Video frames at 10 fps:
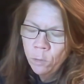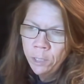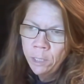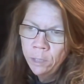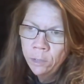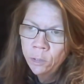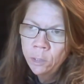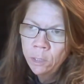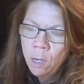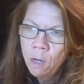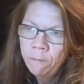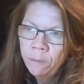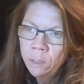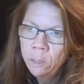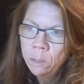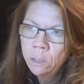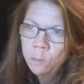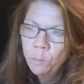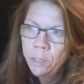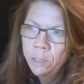years in office
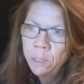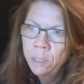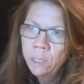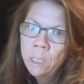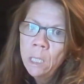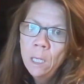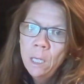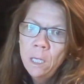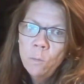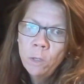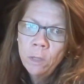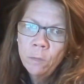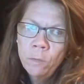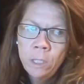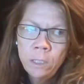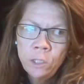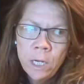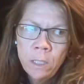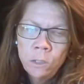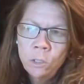as president. He went through and he
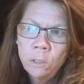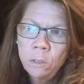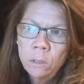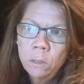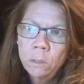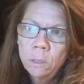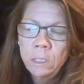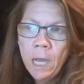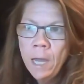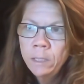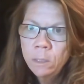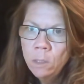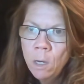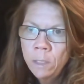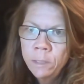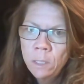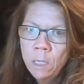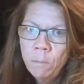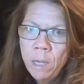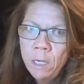changed the tax laws
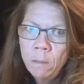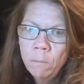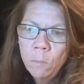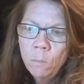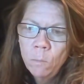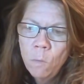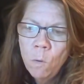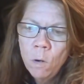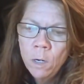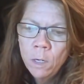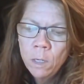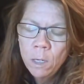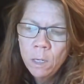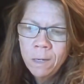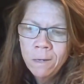and made them more